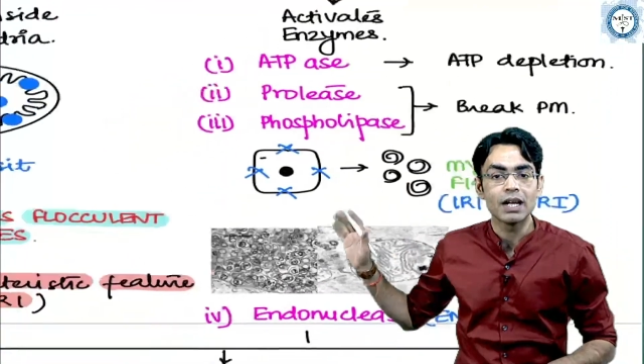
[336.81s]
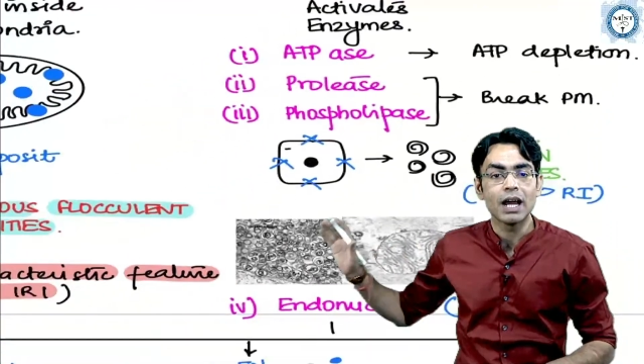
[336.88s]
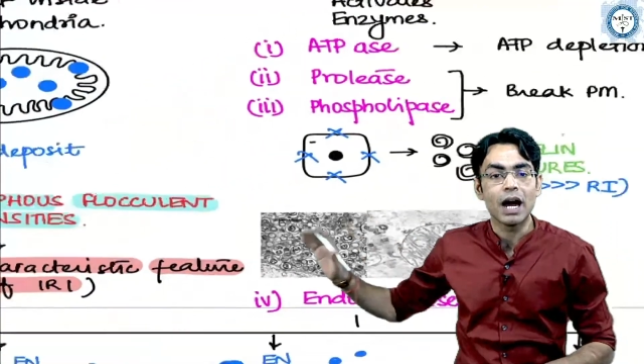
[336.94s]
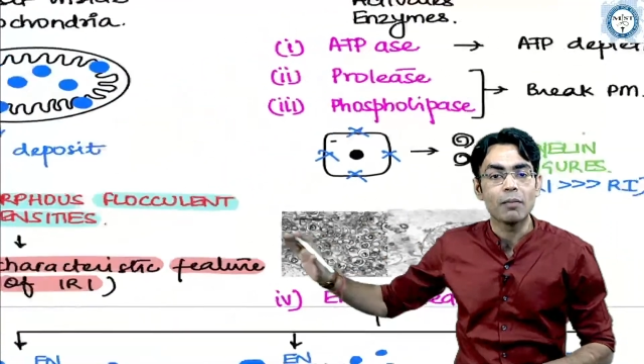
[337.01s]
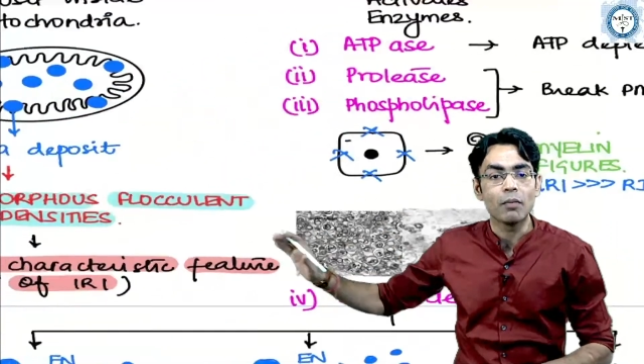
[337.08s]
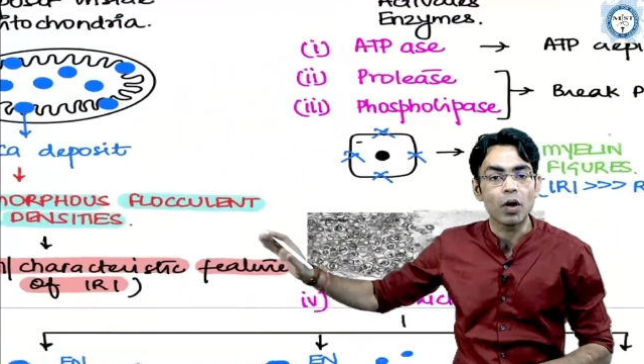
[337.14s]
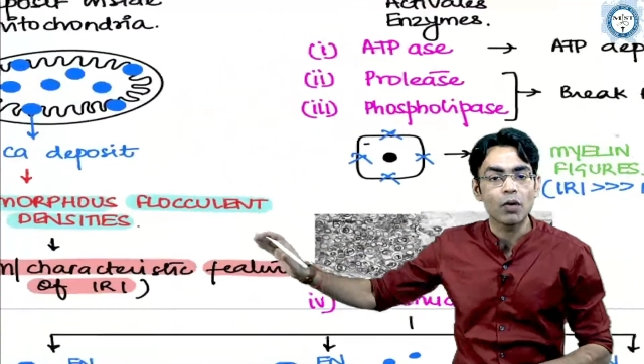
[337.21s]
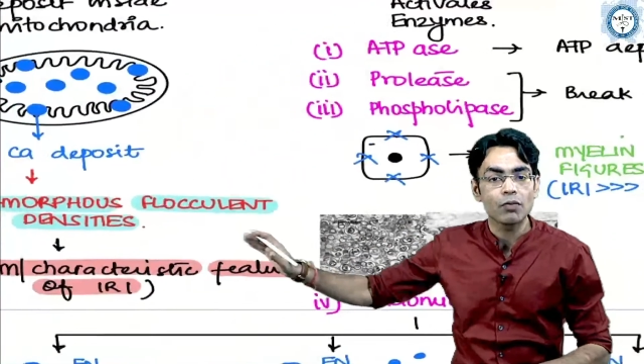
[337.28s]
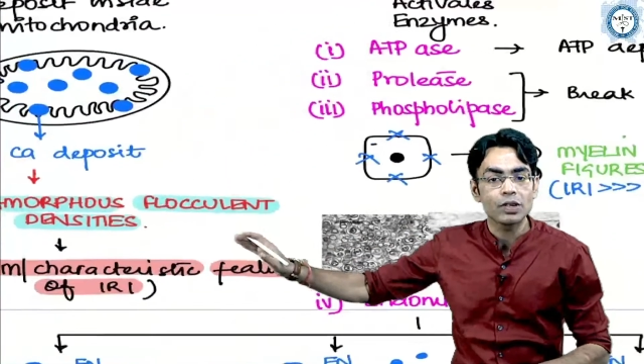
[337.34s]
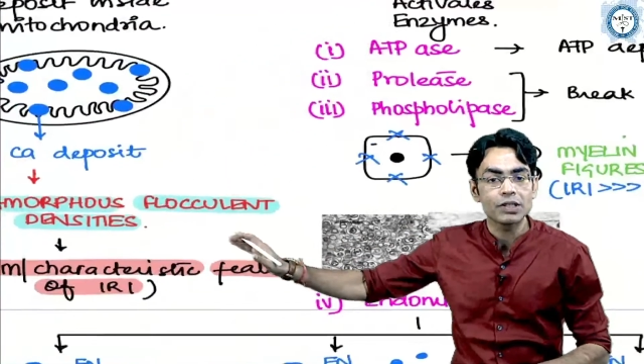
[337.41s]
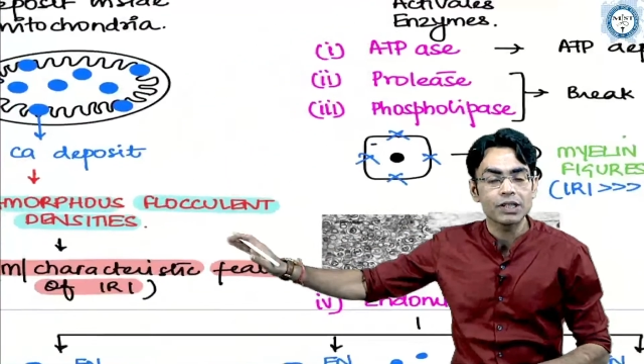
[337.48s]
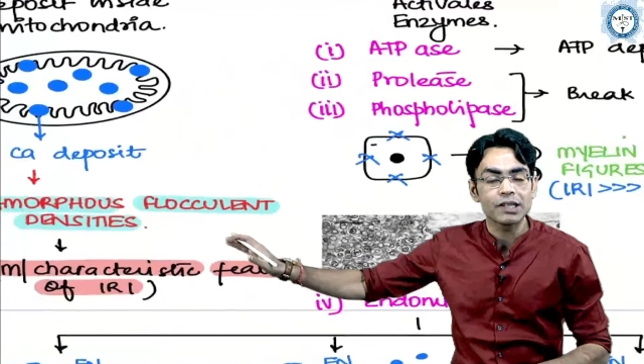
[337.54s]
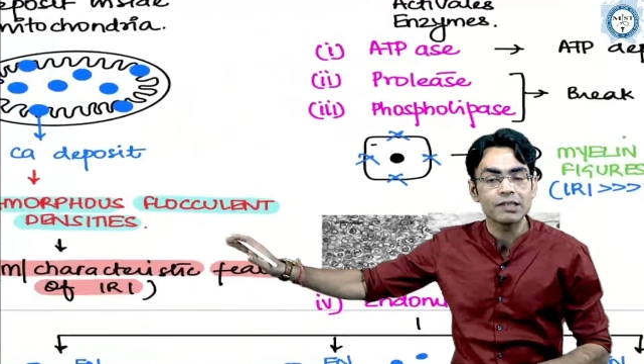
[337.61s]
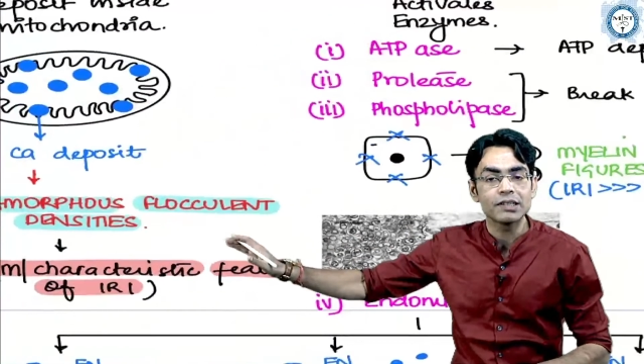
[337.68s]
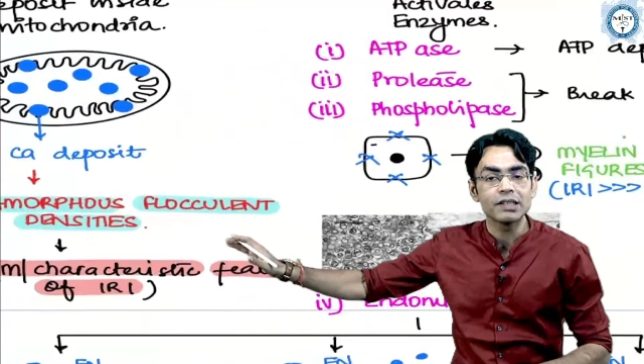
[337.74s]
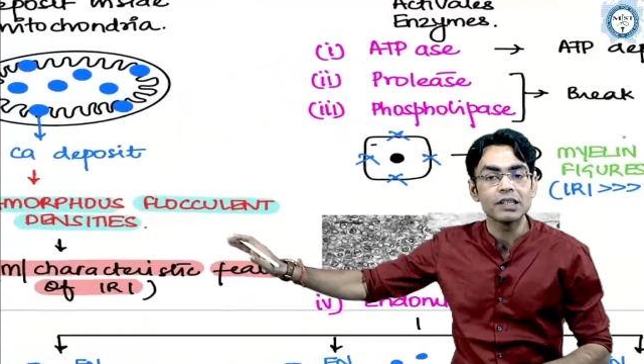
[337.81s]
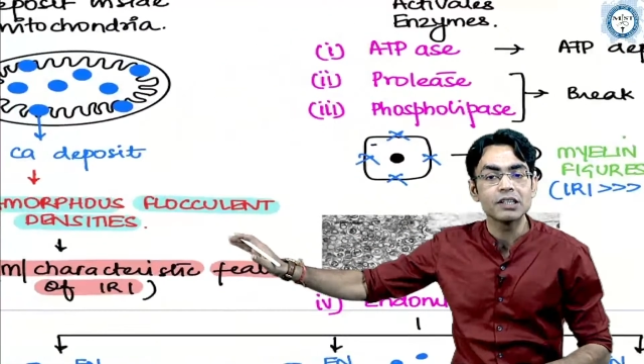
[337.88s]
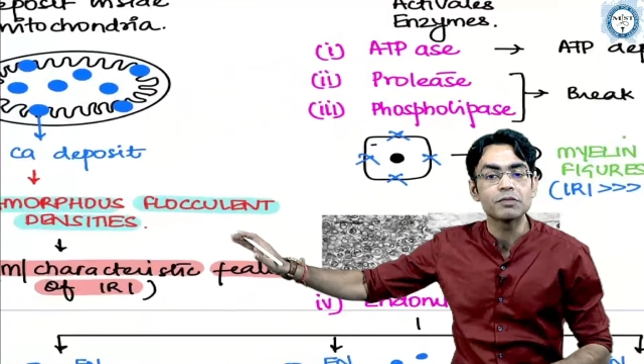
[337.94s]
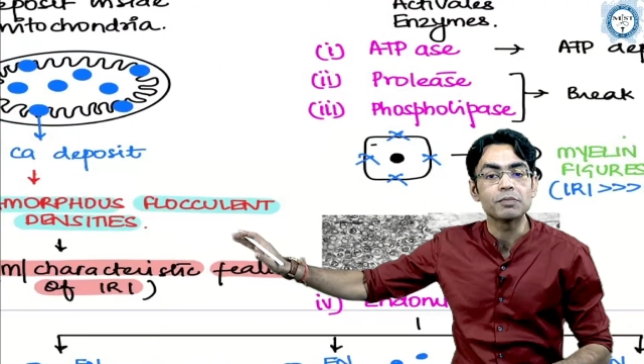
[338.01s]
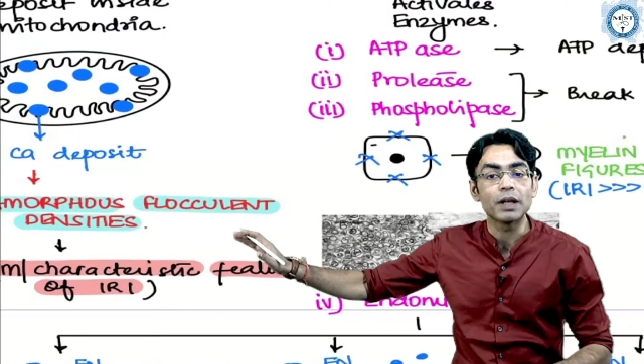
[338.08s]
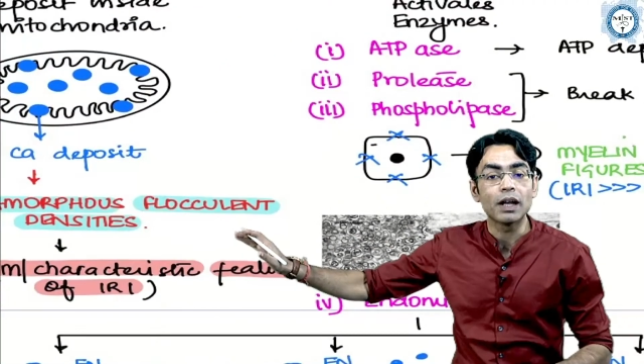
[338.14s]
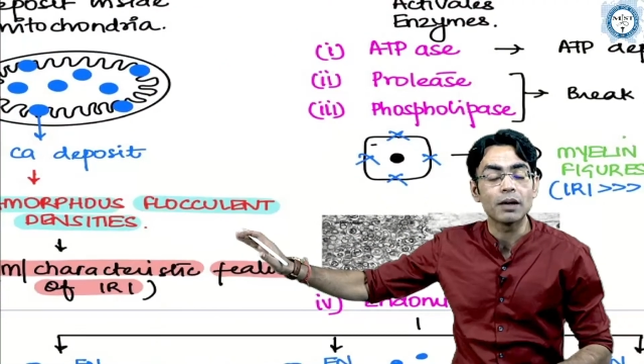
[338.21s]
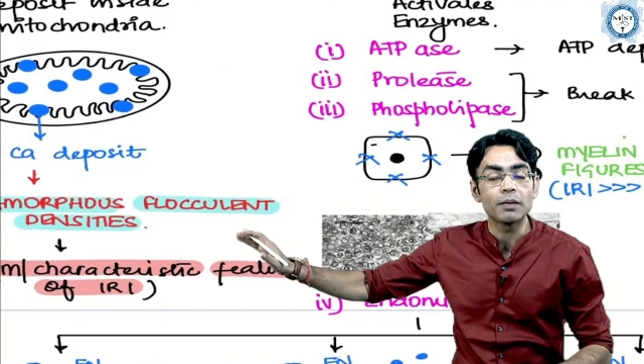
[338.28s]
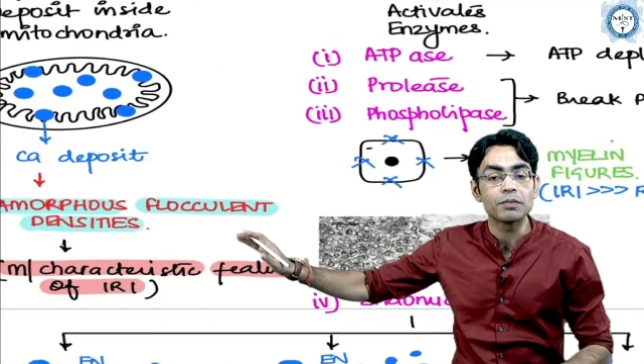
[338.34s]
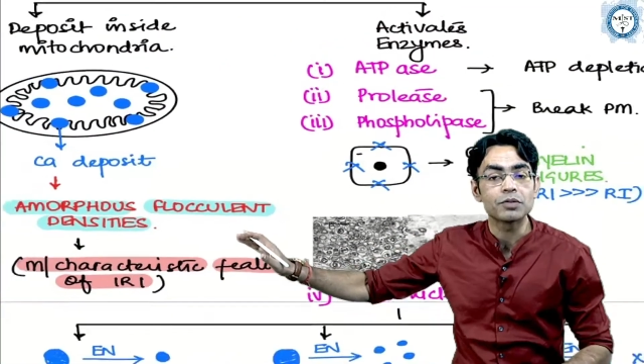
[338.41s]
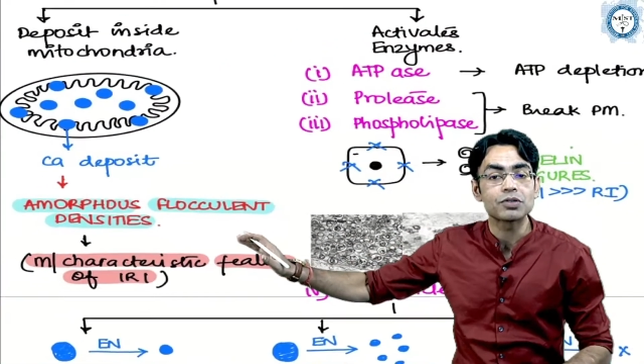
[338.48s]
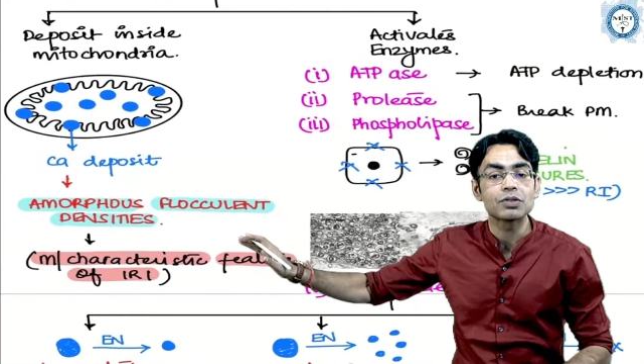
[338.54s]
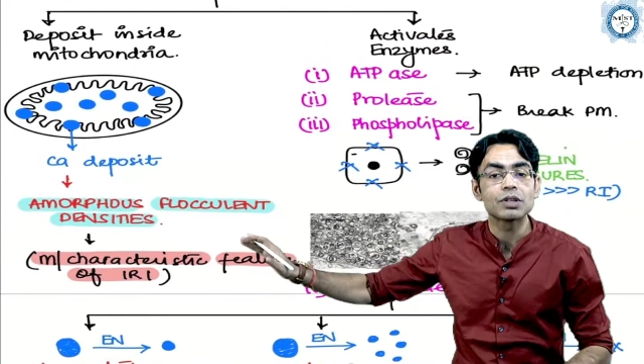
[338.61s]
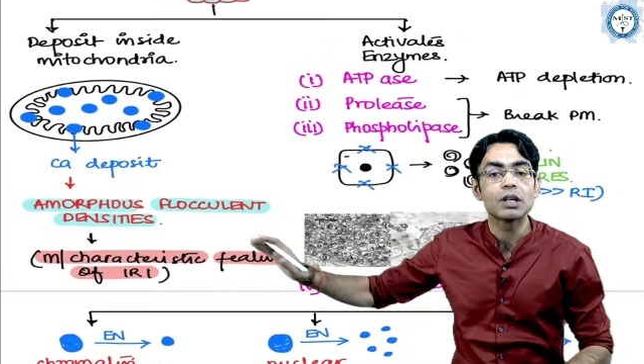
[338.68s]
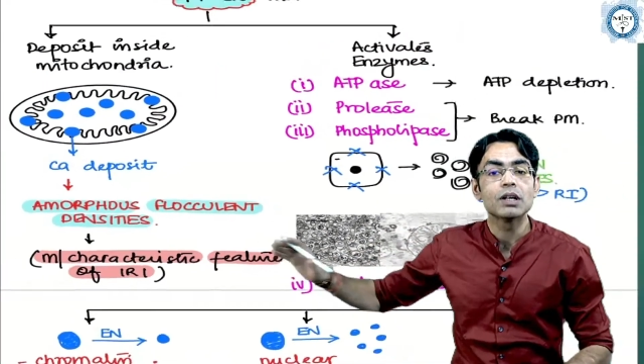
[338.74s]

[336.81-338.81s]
amorphous densities becomes